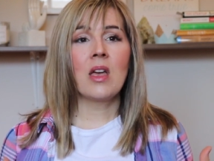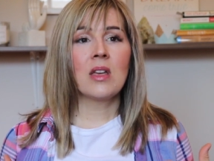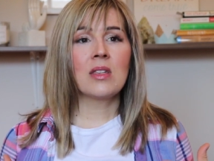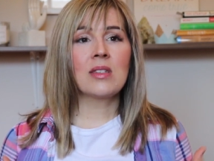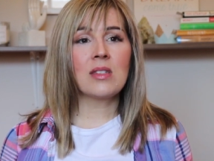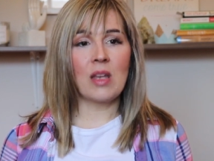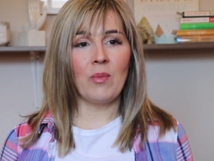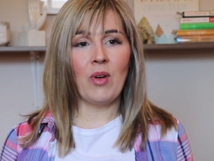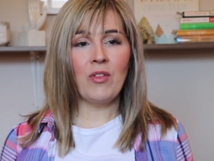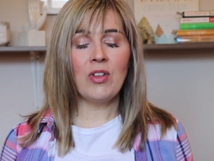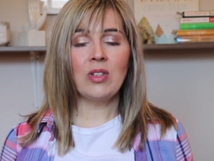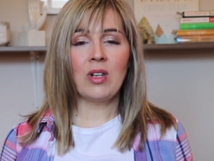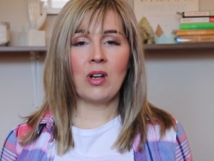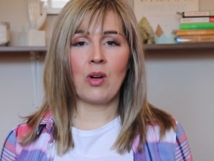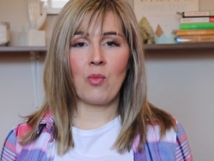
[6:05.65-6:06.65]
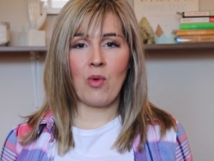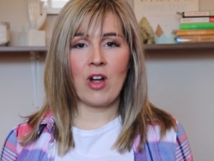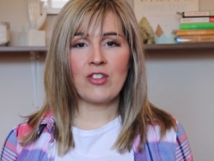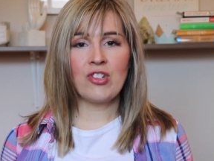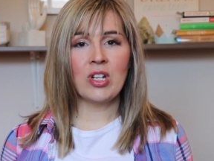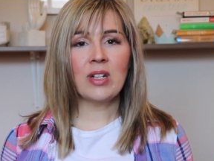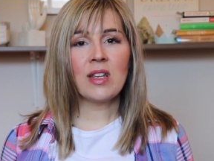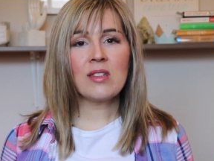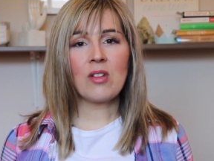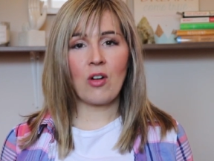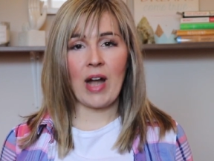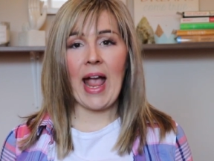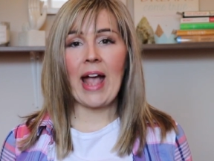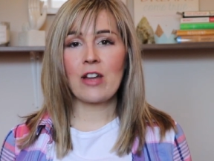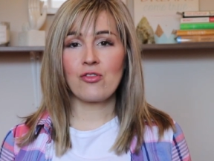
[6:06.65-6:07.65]
some of you that are watching this
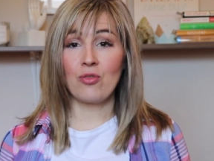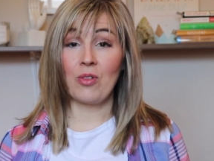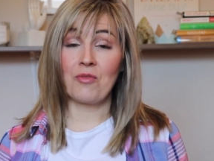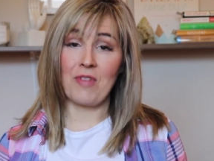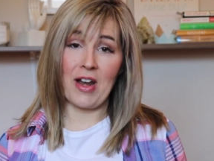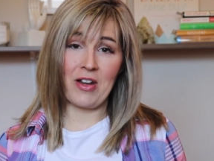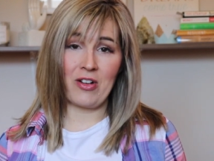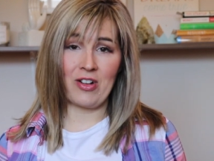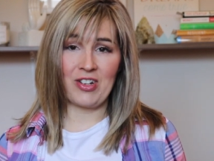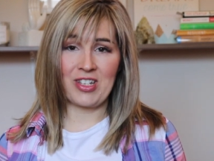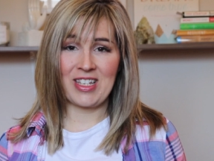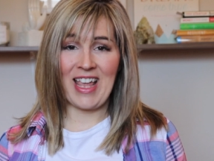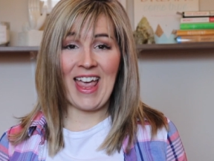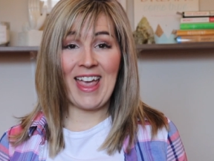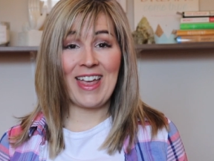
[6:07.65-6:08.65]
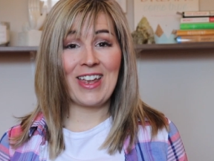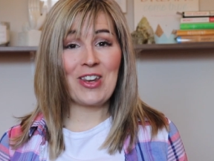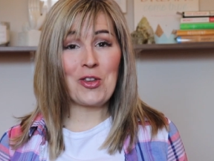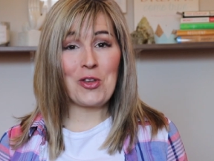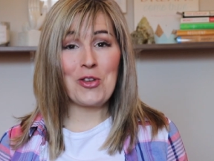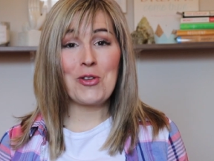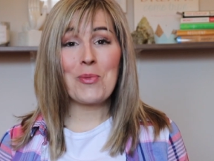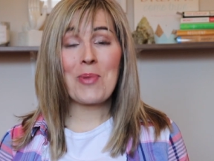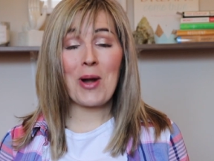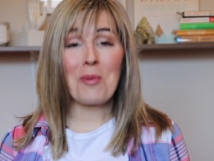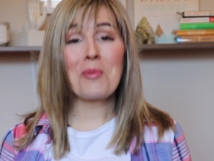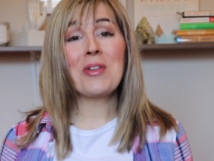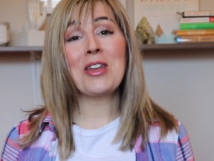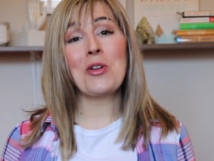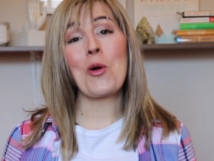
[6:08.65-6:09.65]
are actual runners and you
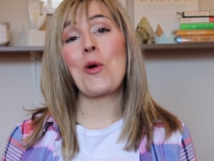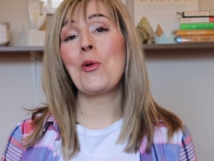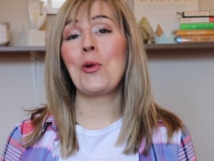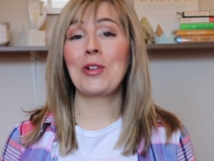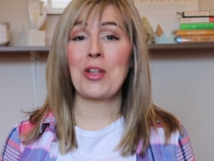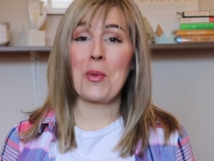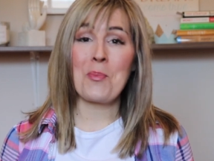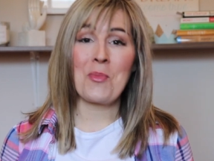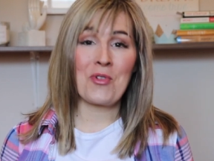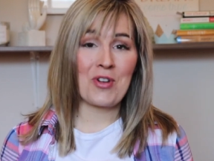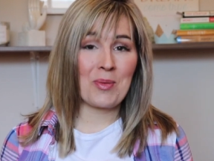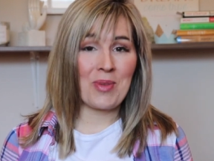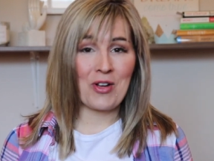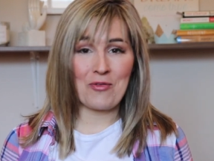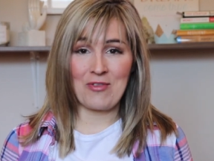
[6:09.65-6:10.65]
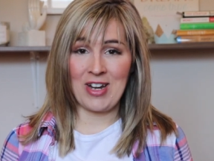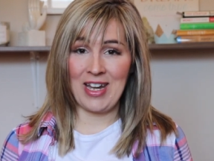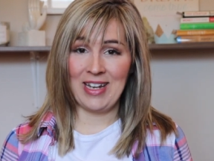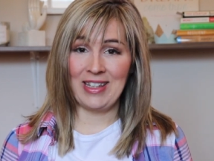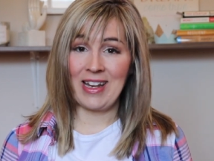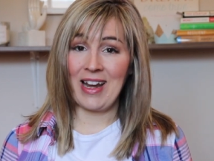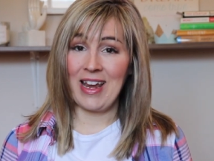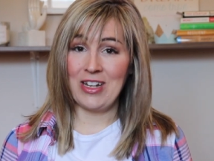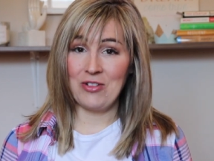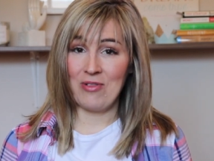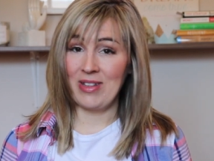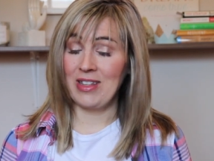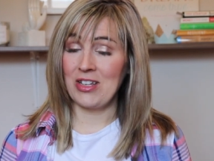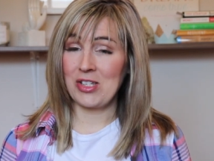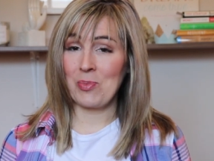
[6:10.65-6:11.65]
probably know a whole lot more about running than i do
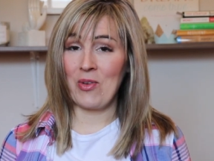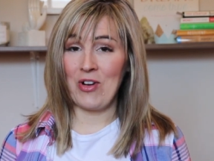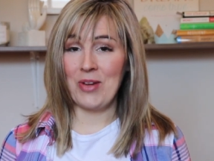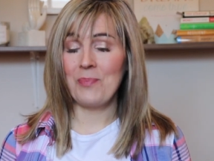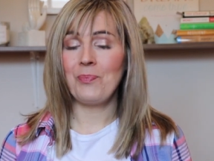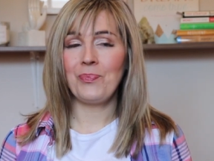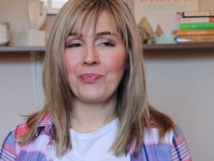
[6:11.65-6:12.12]
at this point